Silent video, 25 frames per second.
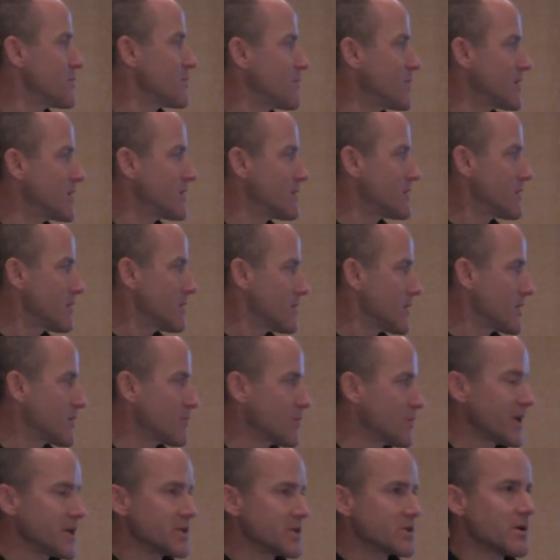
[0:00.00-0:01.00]
a bit,
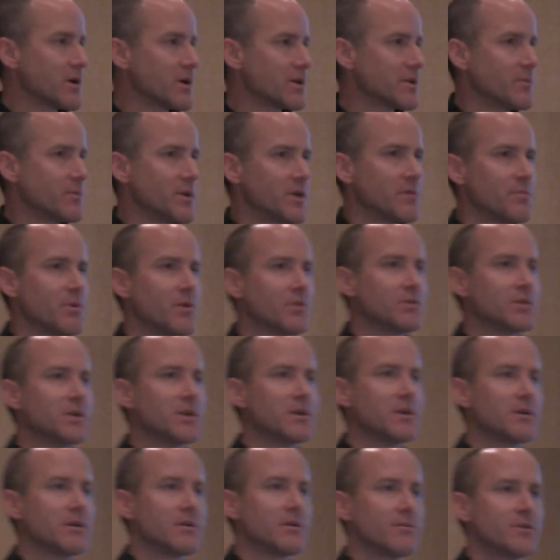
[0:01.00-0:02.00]
like Blaise talked a bit about
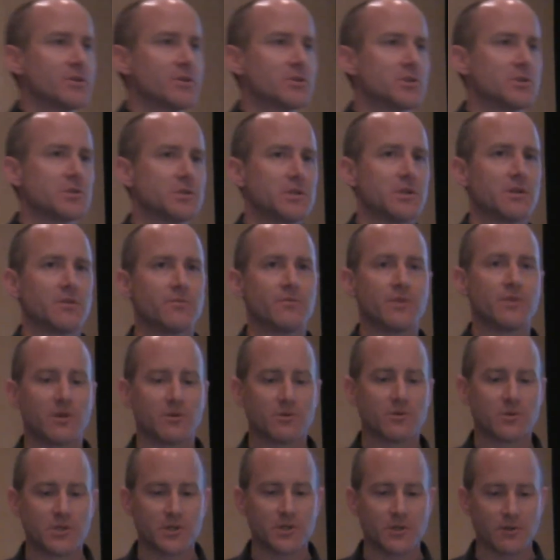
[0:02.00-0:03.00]
the efficiency of
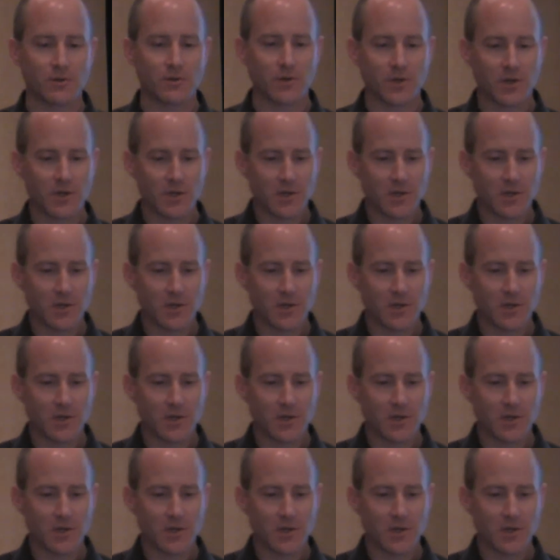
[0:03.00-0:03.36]
VO2.